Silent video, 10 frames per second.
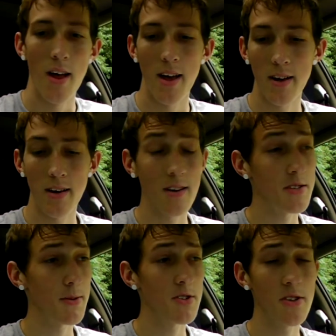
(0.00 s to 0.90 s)
And
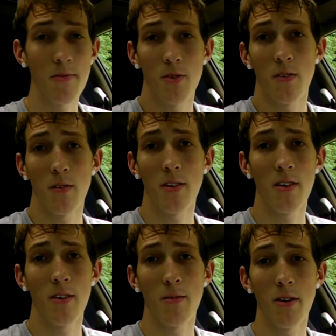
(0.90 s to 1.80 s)
especially if you're tuning
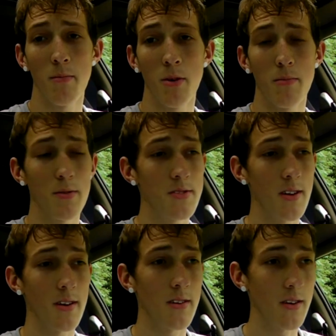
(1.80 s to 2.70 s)
in or running more boost
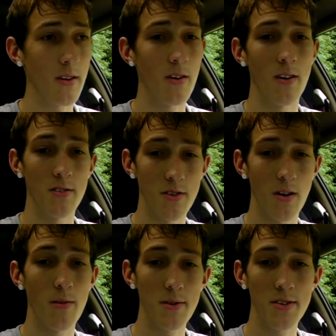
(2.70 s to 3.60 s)
out of the car, it's
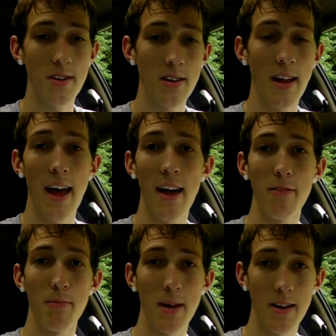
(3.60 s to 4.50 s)
always good to
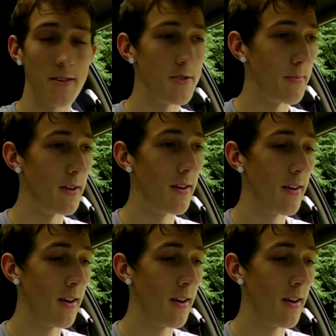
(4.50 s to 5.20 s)
have management.